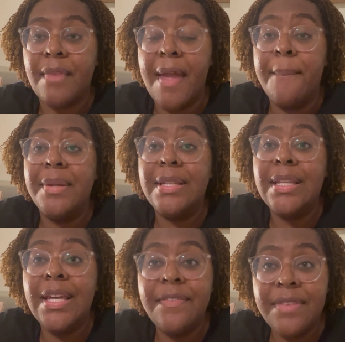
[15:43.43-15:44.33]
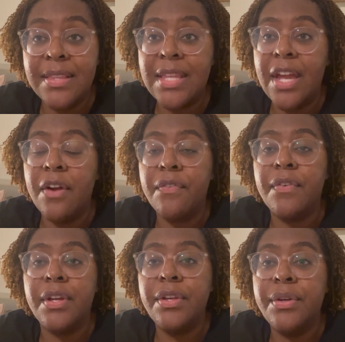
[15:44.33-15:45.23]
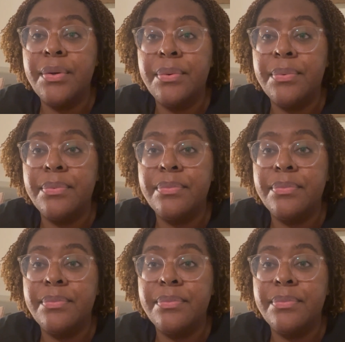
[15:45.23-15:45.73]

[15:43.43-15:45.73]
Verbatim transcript: and believe that they are for you,